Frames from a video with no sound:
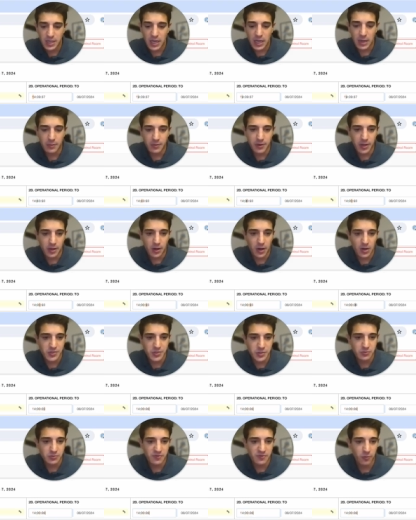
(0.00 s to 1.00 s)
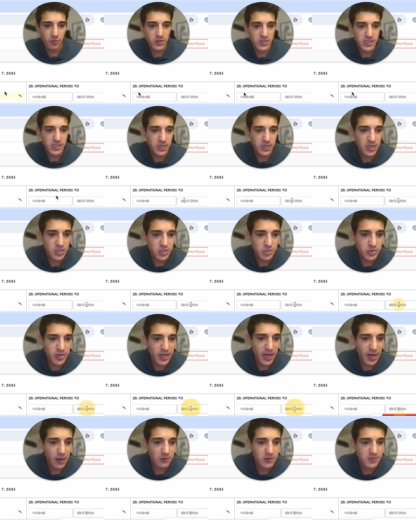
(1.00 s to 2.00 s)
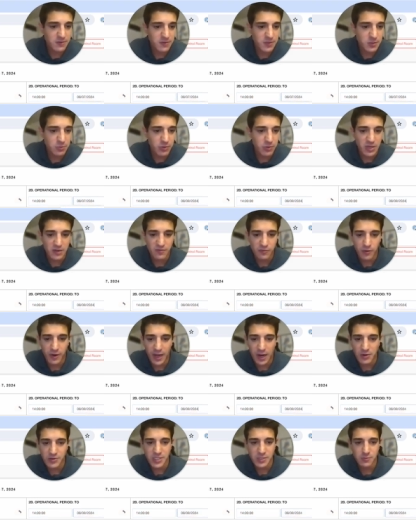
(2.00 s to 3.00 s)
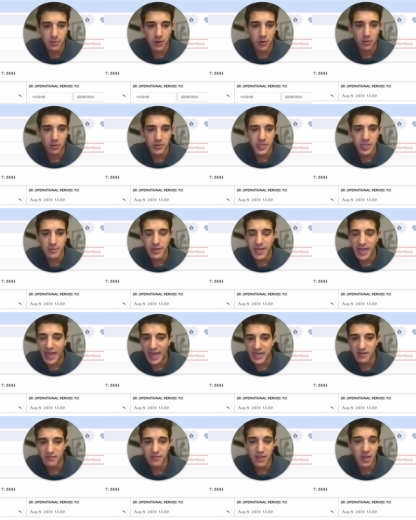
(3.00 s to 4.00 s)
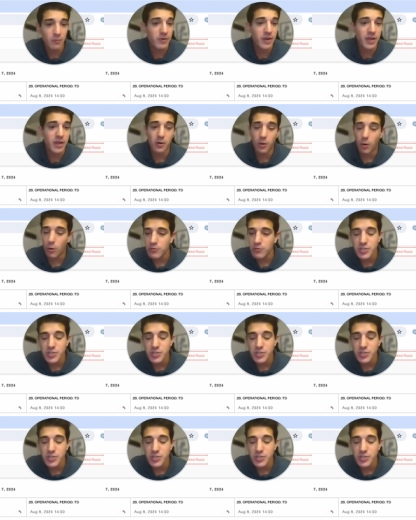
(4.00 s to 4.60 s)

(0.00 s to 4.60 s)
And we're going to also do 1400 hours for 24 hours as well, only to be active then. We can always